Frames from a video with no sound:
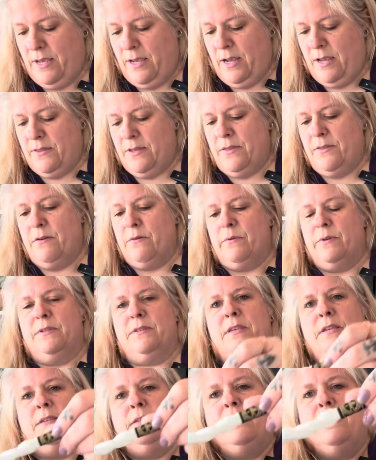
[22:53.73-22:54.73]
And then there was
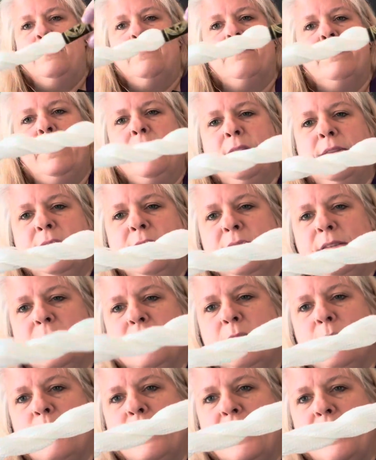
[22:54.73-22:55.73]
this here, this
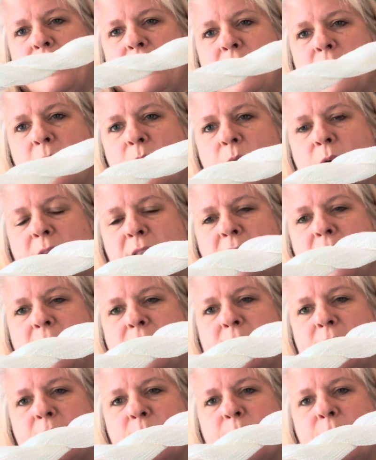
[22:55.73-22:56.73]
is the one I don't want.
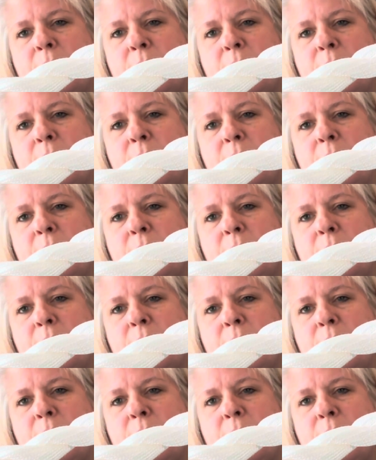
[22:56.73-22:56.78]
That's that